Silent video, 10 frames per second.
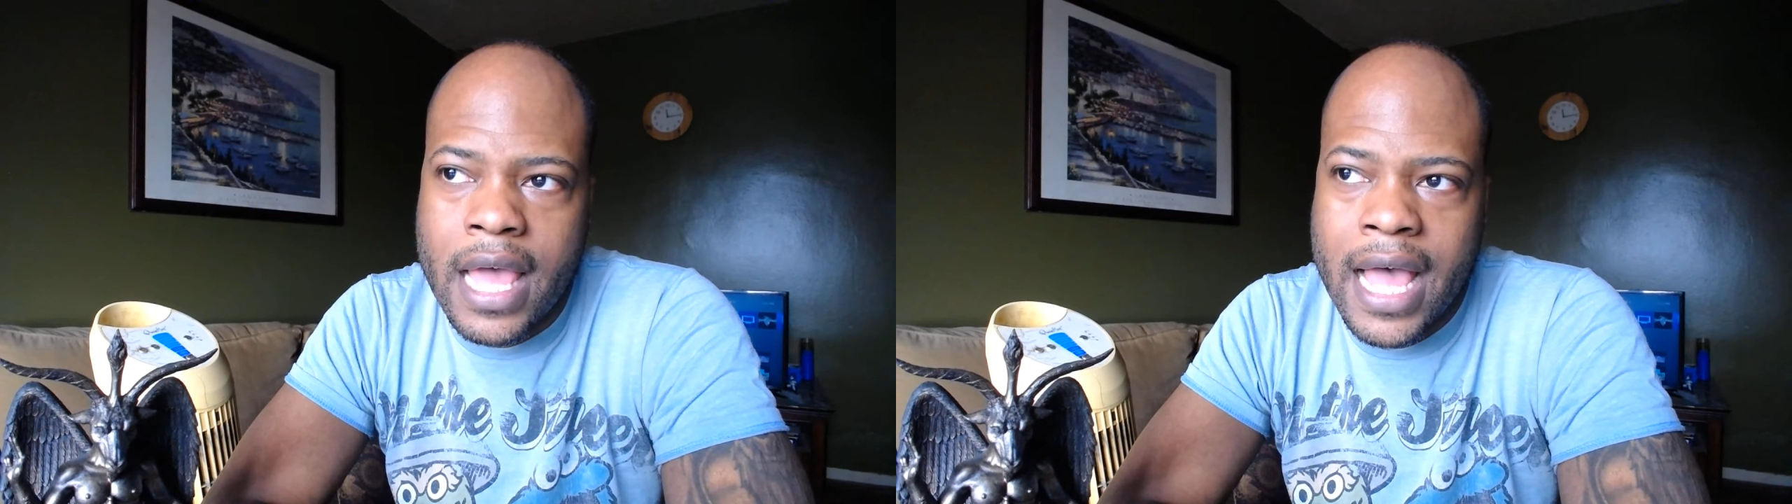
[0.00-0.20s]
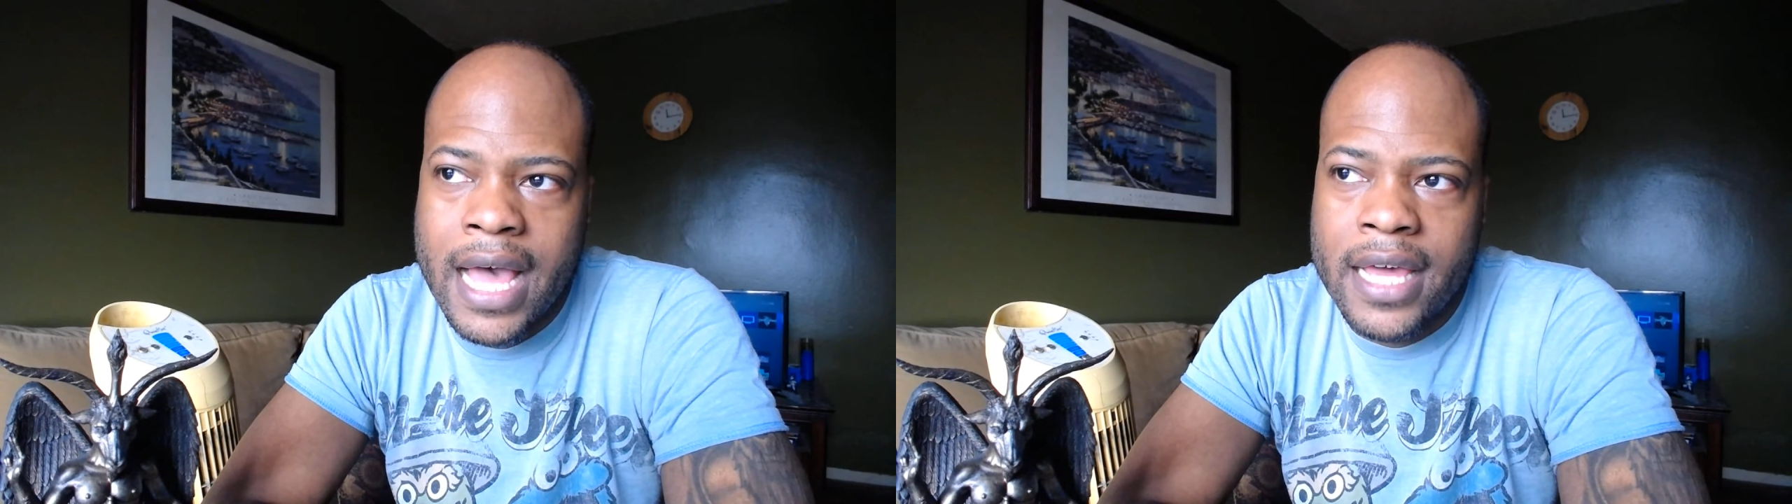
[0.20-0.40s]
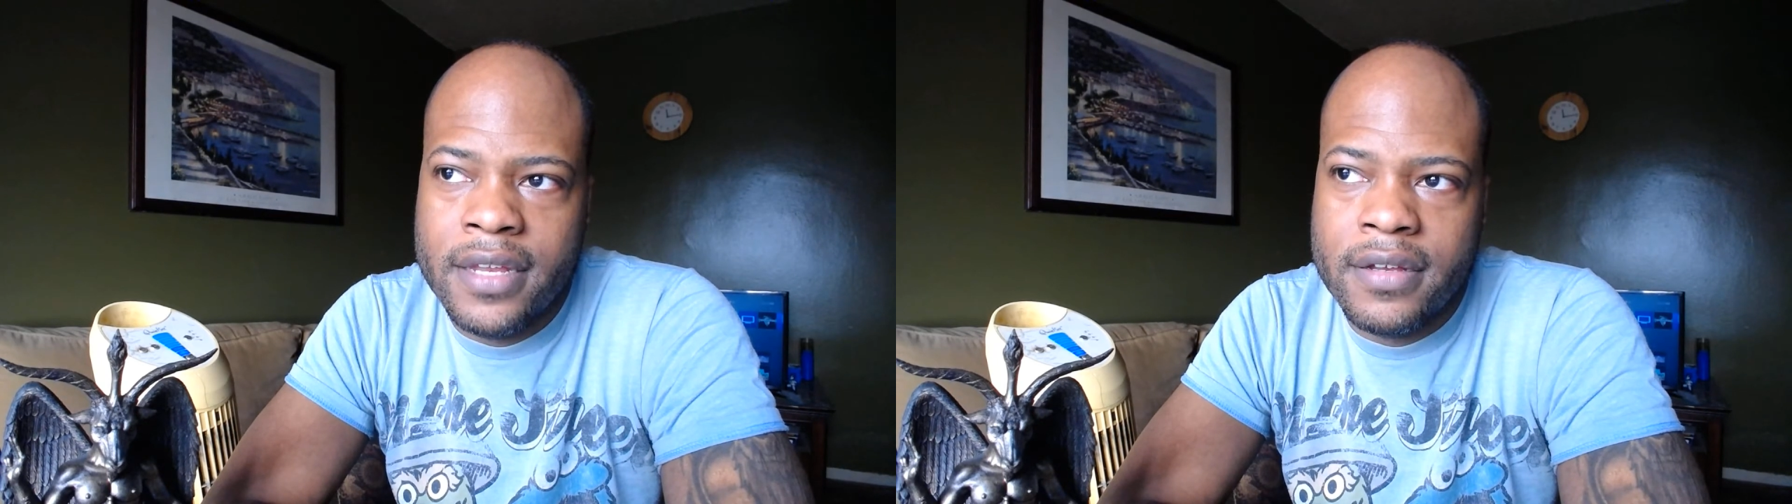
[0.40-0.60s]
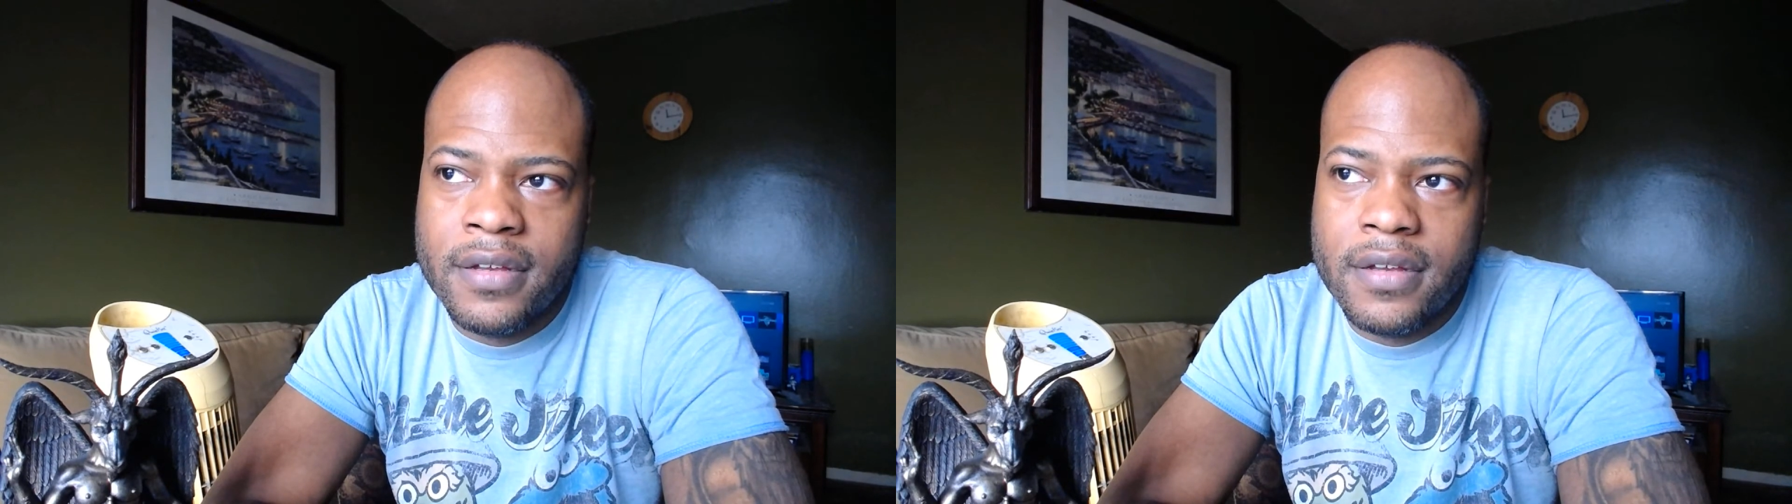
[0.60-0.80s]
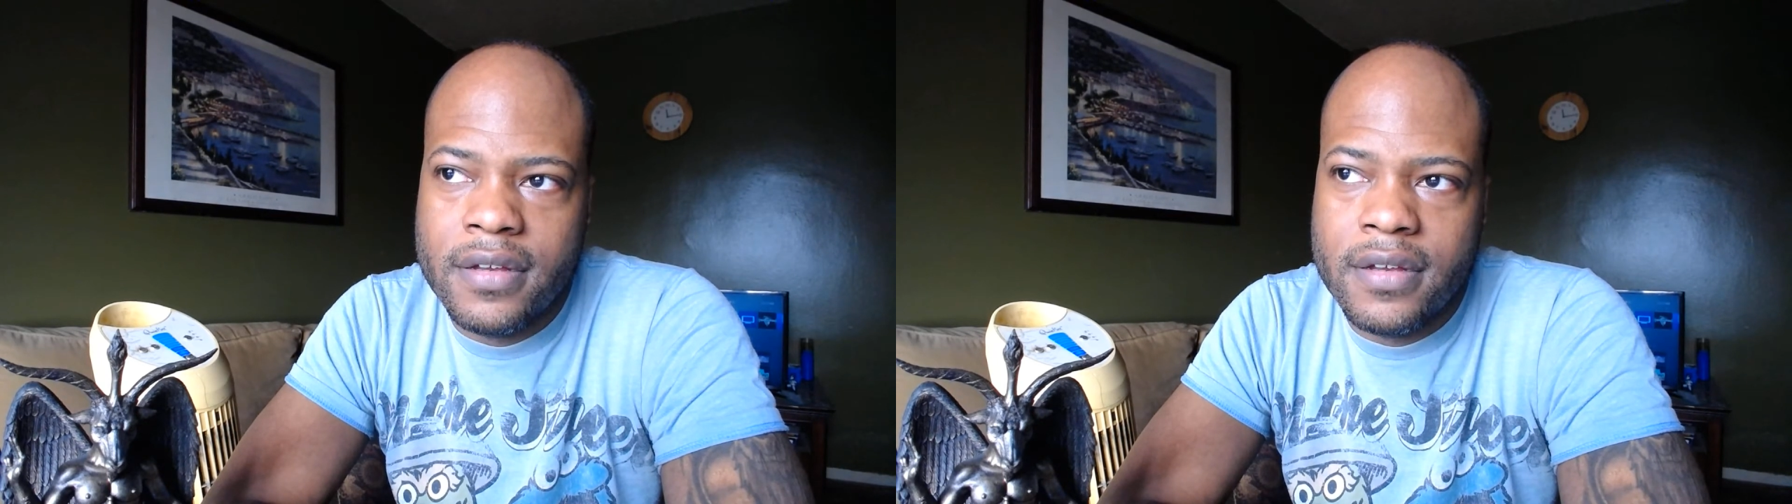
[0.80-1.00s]
and
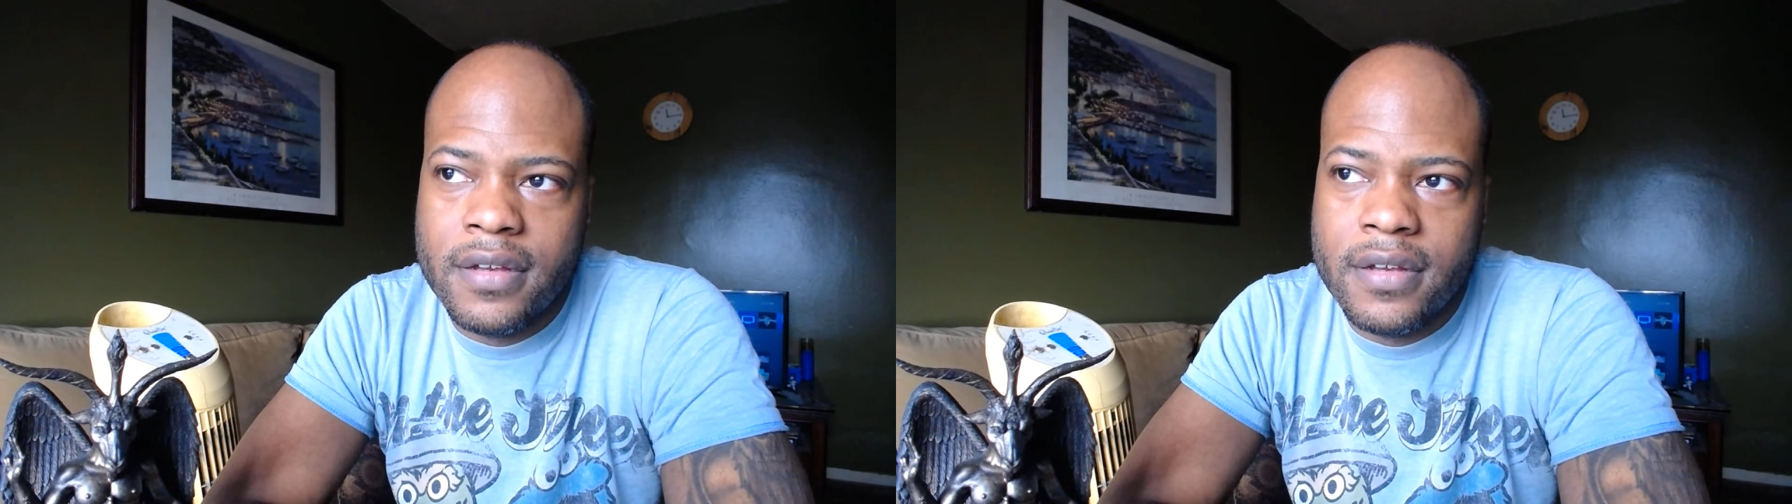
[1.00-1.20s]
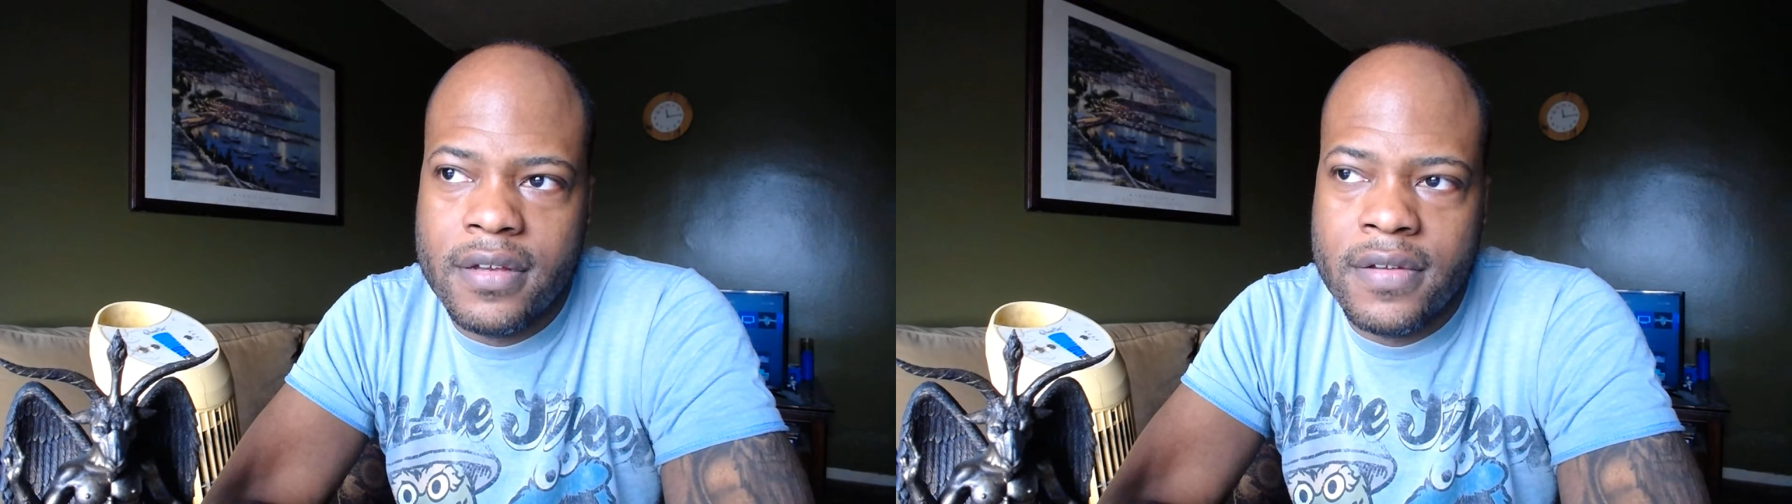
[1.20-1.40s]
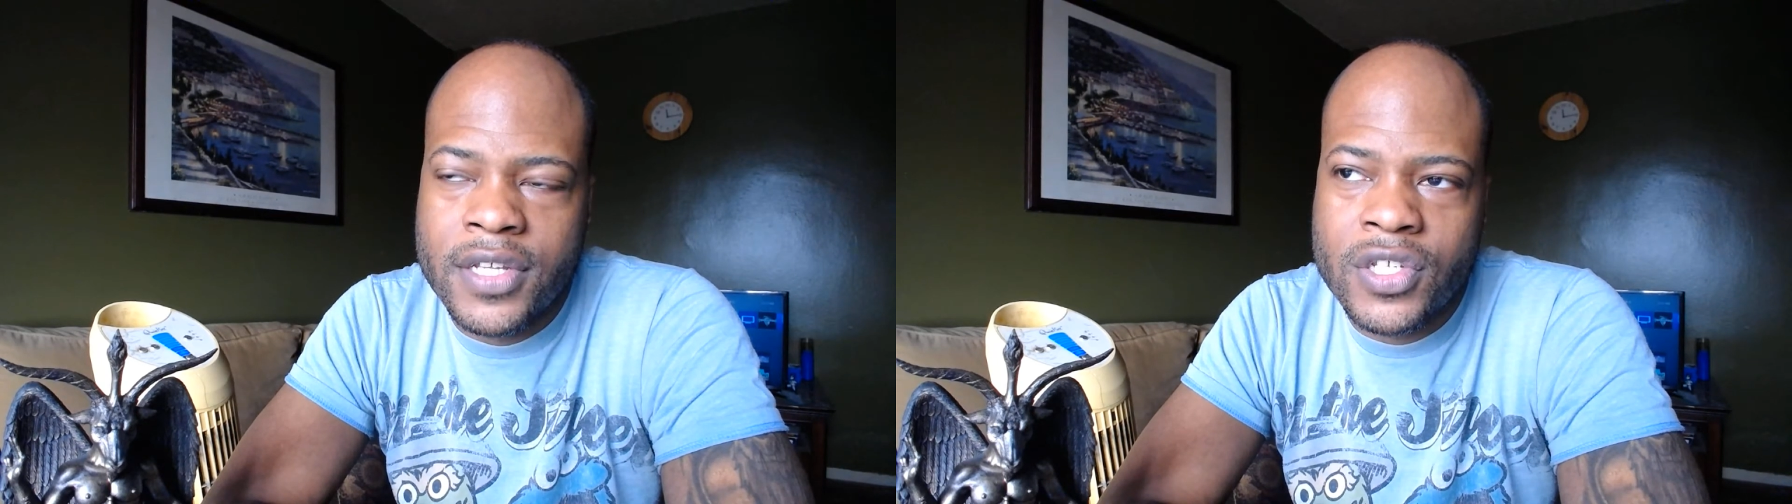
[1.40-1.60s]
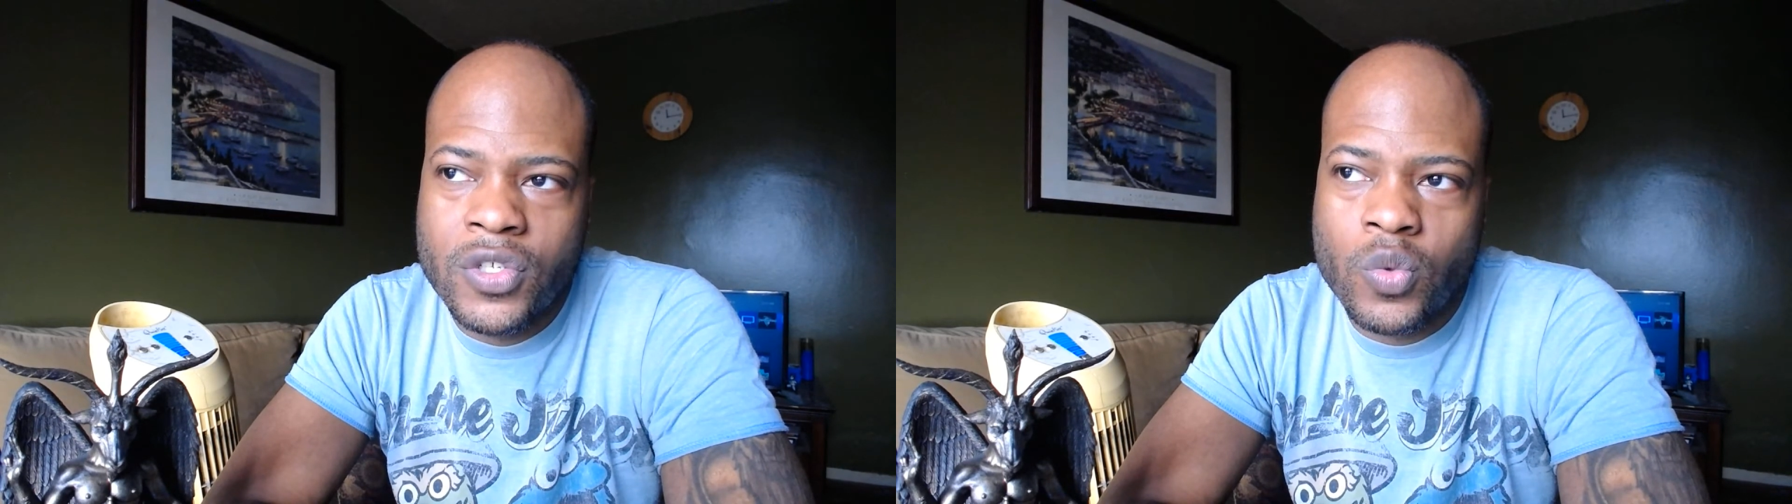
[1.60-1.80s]
this is